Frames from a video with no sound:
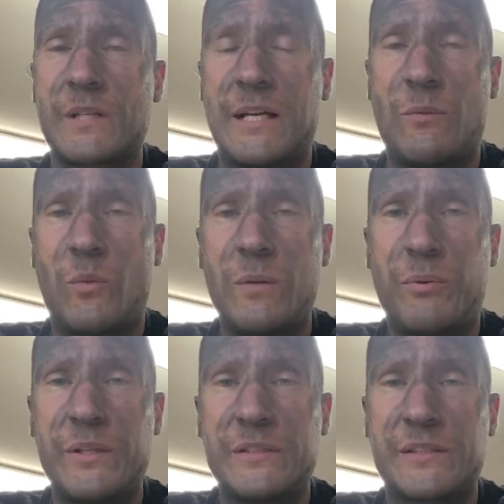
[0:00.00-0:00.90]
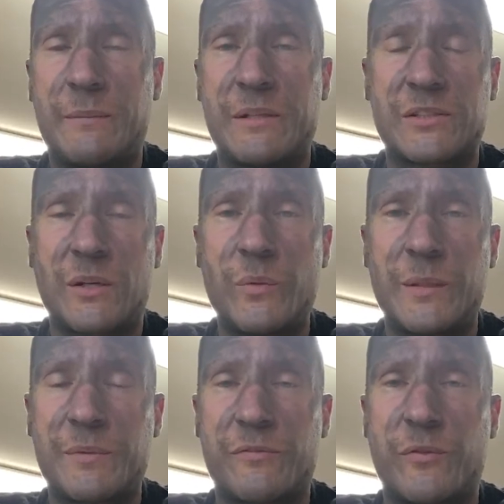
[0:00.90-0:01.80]
at one point in time, I saw we were
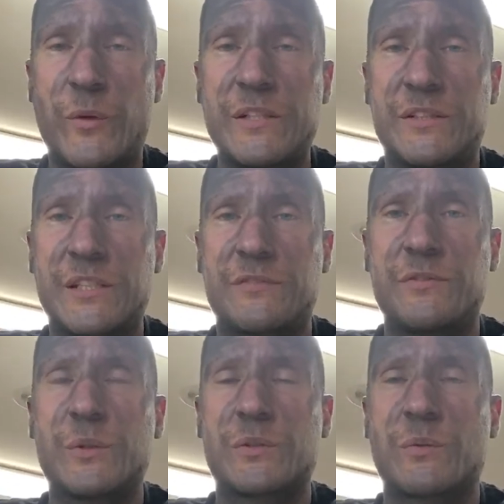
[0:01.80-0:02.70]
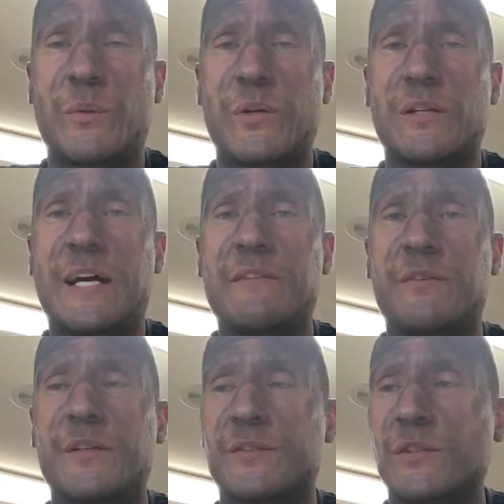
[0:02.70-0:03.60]
up to 46 viewers while we were live
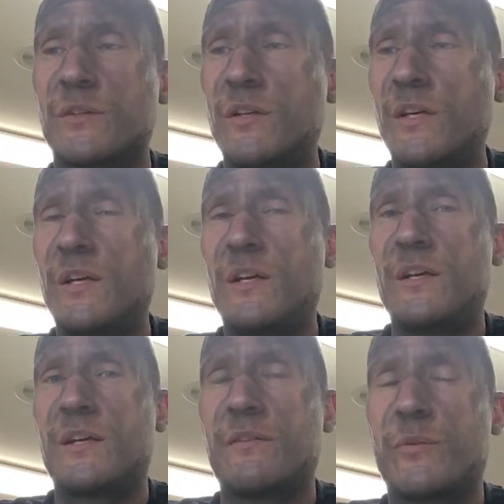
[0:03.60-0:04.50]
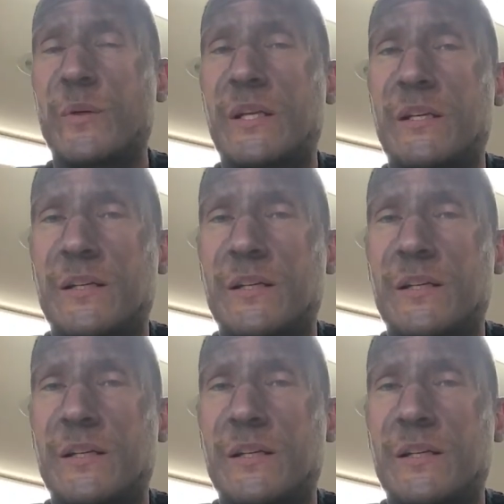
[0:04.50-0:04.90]
here. So if we can,